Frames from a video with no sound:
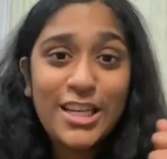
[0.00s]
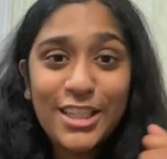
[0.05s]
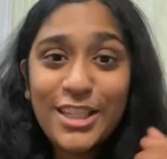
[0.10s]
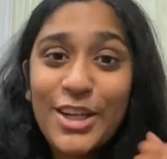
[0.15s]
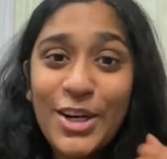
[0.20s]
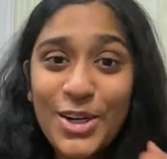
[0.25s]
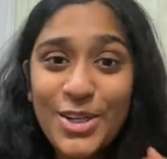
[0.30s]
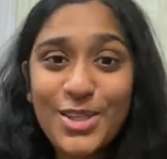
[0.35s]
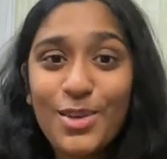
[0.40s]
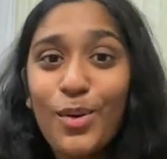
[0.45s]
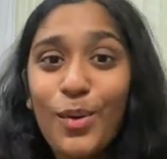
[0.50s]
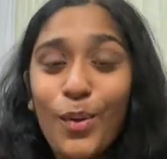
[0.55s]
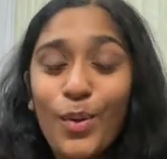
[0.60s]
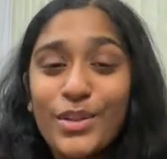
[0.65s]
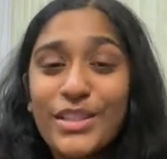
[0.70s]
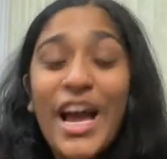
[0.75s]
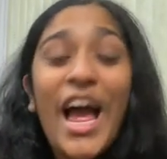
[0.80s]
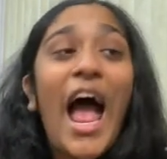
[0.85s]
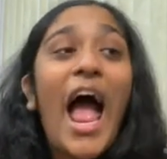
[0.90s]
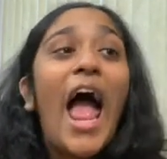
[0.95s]
years
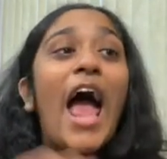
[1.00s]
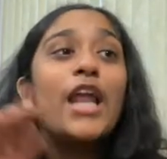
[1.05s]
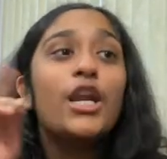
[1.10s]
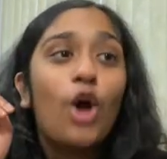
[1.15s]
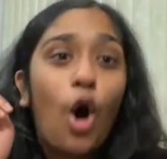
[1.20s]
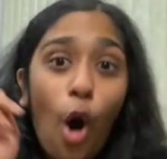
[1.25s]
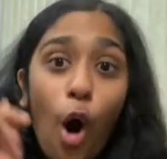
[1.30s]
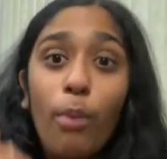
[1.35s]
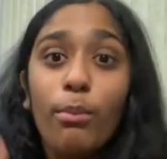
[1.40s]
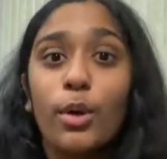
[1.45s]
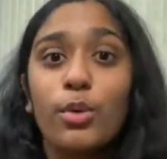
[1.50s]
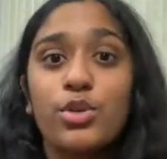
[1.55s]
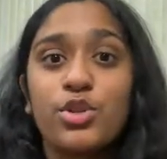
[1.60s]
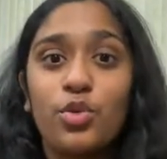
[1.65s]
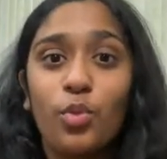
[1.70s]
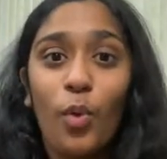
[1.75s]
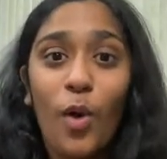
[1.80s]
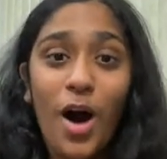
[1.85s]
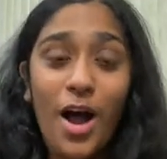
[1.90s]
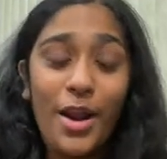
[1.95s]
old and almost
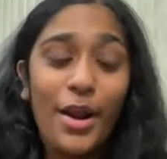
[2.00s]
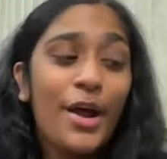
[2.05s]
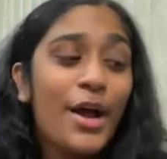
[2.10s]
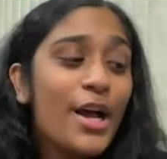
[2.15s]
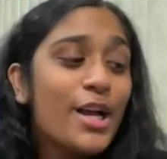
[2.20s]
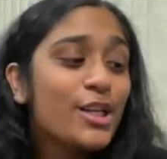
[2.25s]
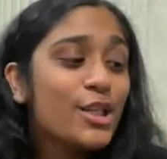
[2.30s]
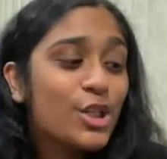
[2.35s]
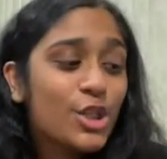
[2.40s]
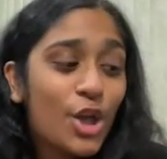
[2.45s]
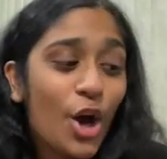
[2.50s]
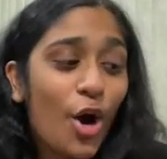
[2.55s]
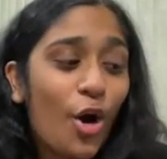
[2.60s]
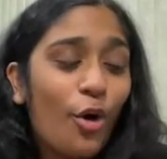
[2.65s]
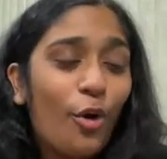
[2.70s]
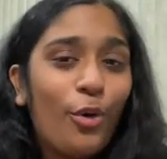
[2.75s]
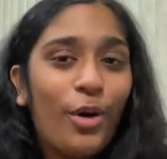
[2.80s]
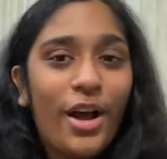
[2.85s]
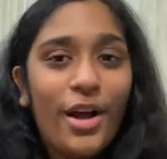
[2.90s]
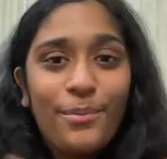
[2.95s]
won.
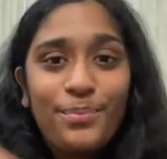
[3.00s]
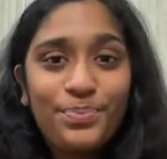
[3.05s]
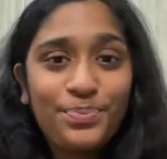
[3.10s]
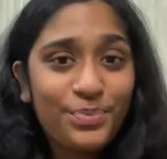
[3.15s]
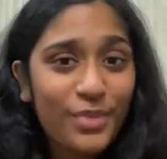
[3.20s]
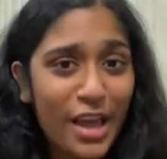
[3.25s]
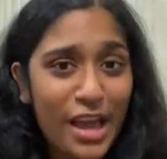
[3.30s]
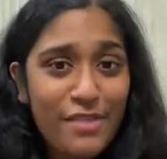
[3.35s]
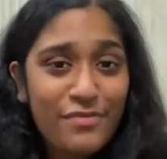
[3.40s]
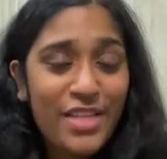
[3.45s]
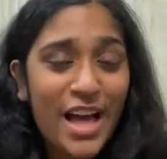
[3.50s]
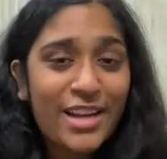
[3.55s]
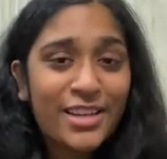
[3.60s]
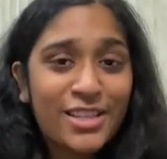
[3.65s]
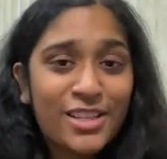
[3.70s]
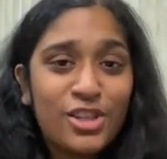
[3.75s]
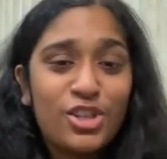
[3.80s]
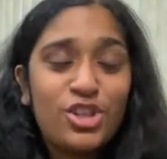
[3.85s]
So if that doesn't